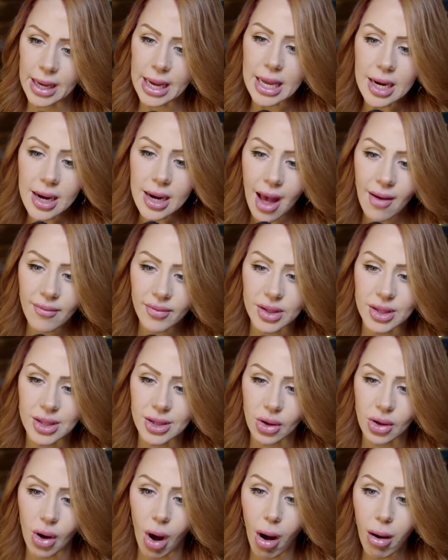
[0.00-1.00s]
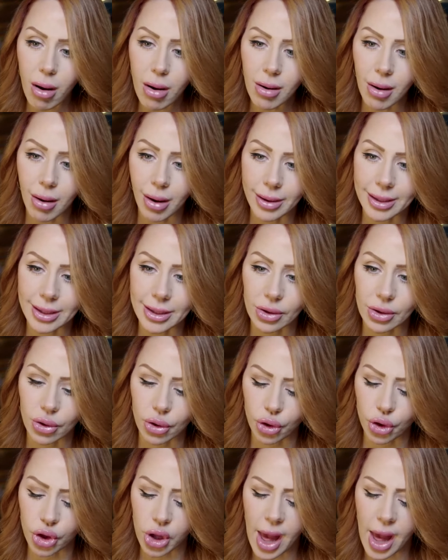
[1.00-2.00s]
He didn't have a scar on his
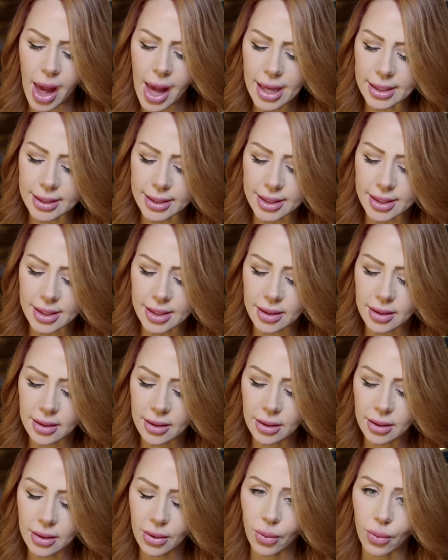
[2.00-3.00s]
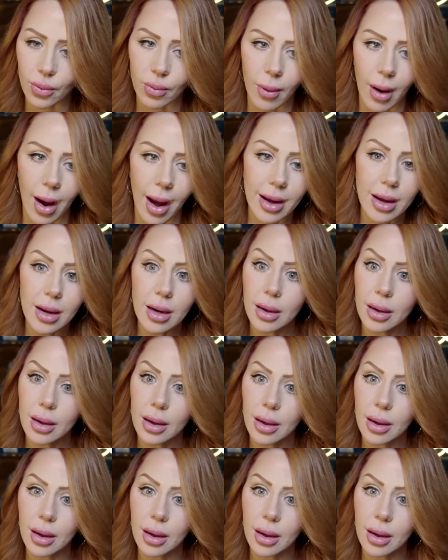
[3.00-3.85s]
chest, right?